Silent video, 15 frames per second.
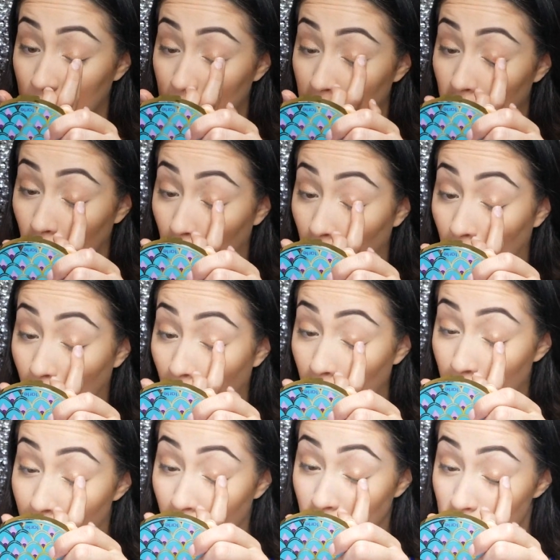So I'm
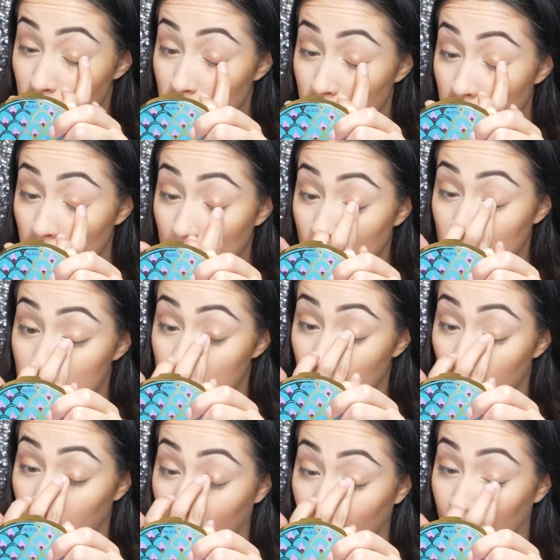actually gonna just go
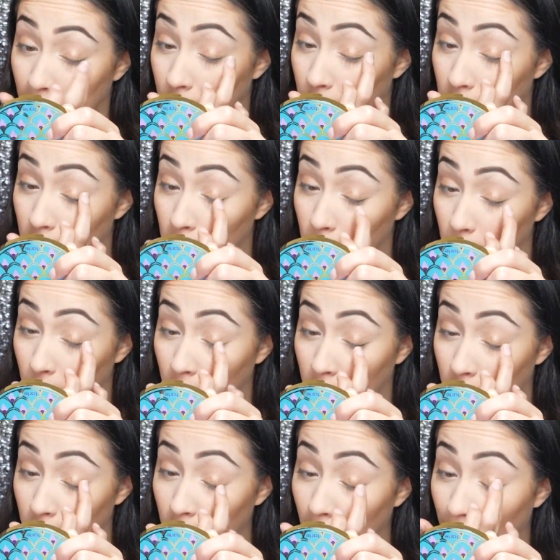back in with
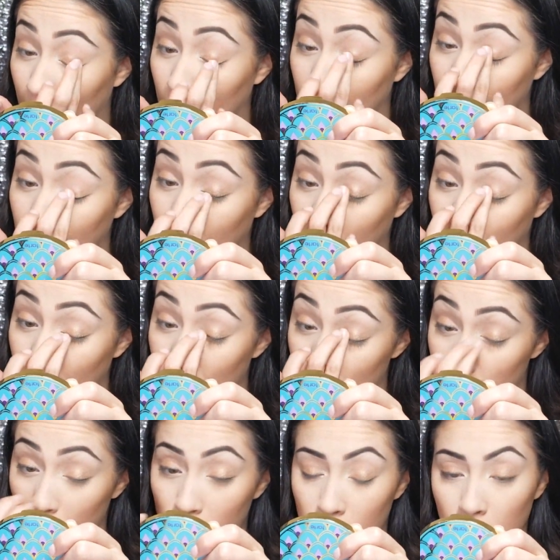the
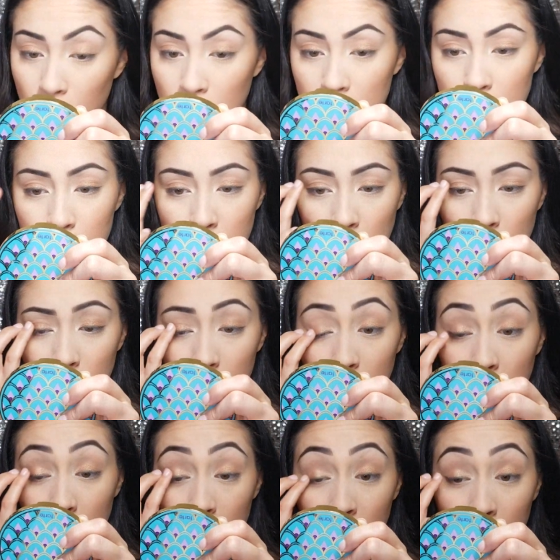initial golden shade
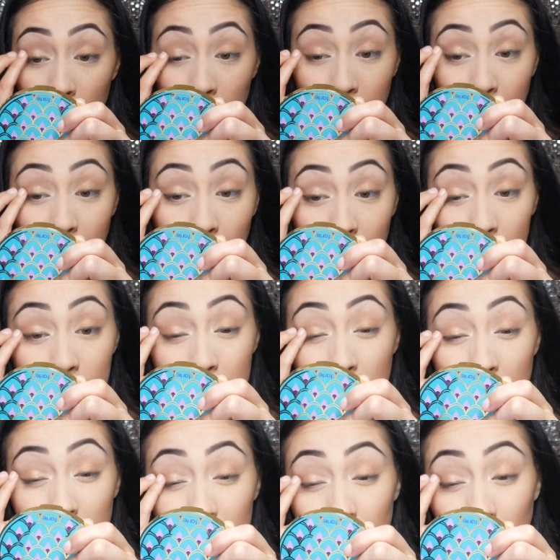and
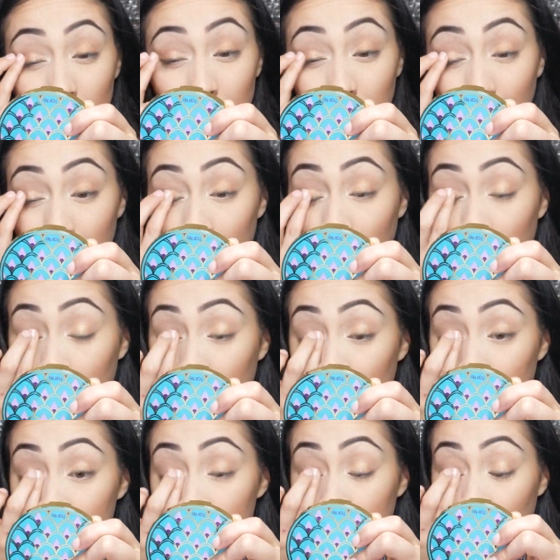try to blend that
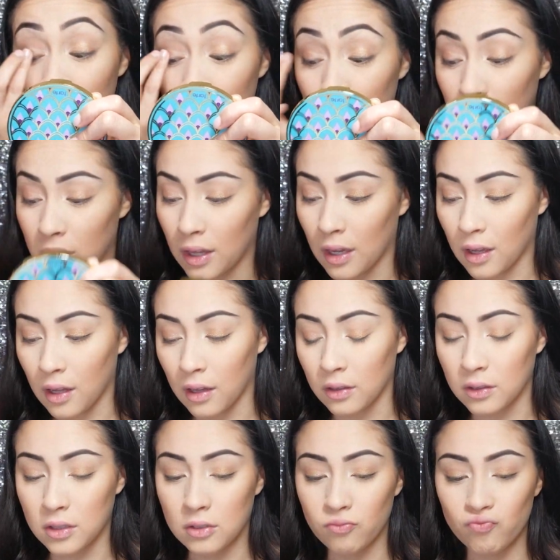in together with that
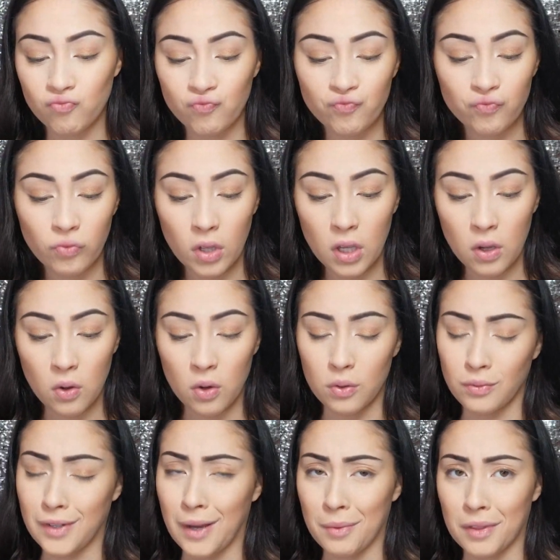color. Well,
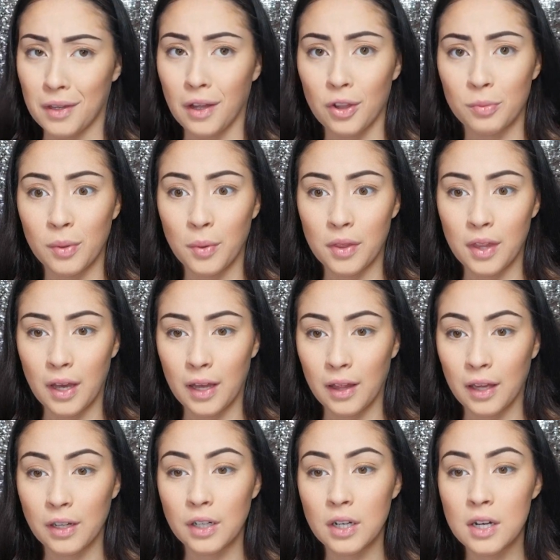not with the color, but with the
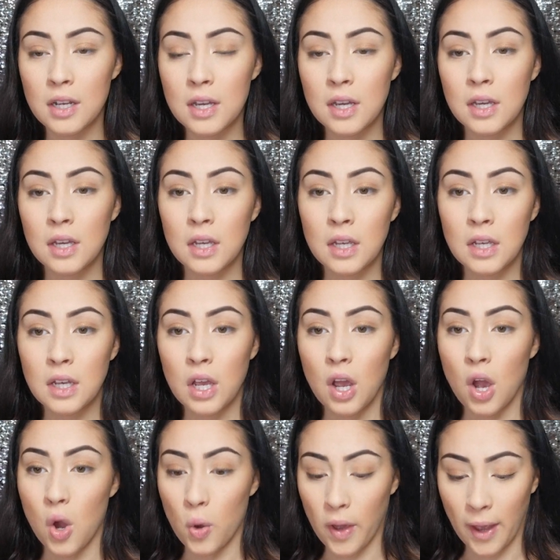eyeliner.
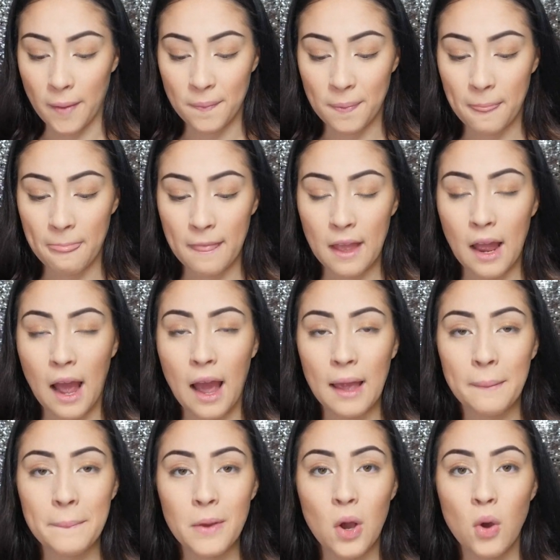Okay,
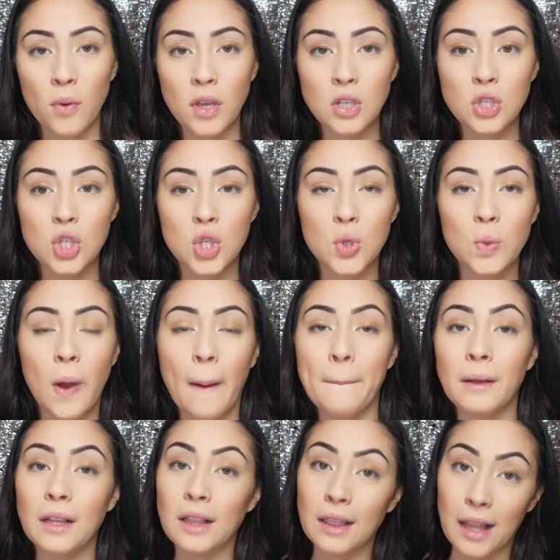I'm going to
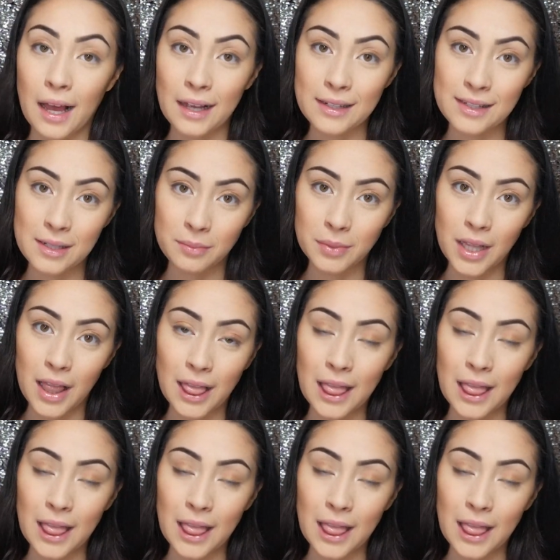apply some